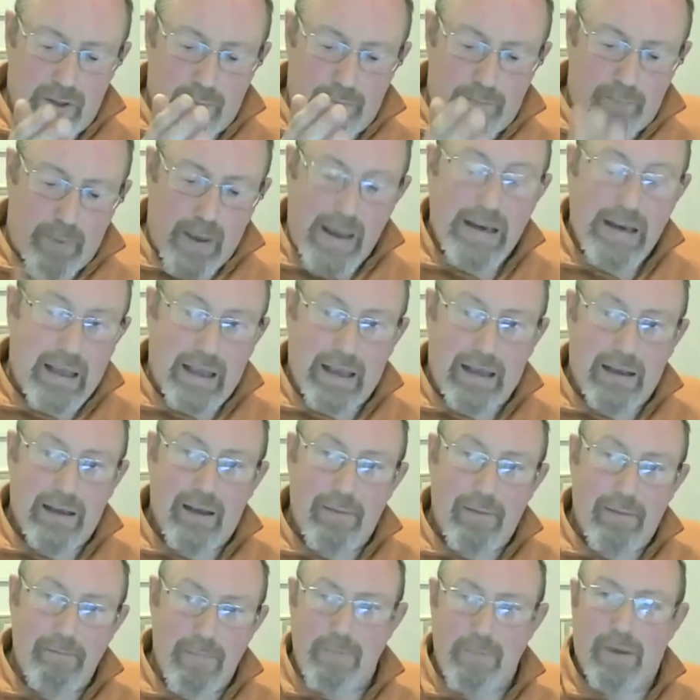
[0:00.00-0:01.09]
beating
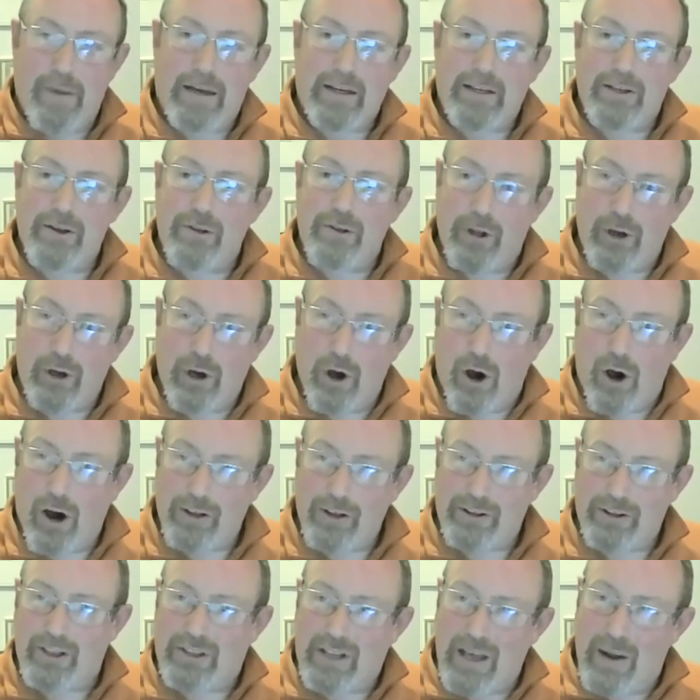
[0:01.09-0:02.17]
mimicked the god
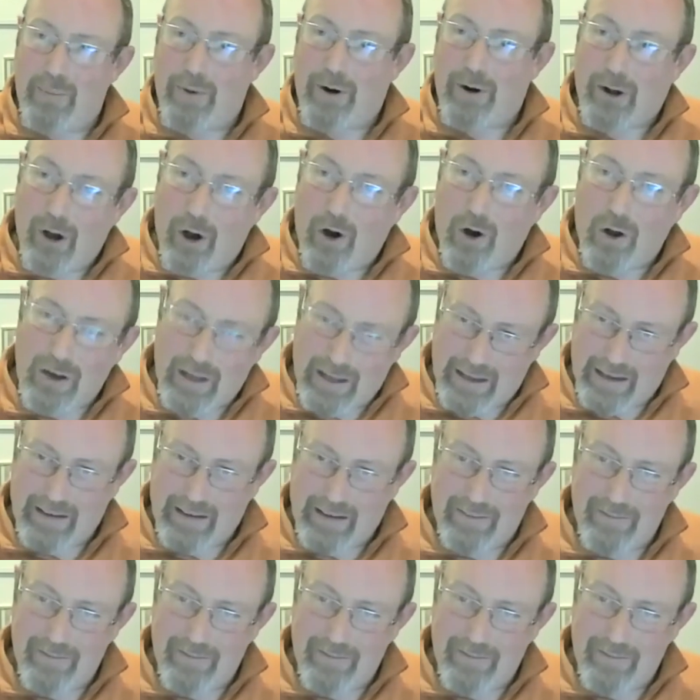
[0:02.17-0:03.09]
that they were calling.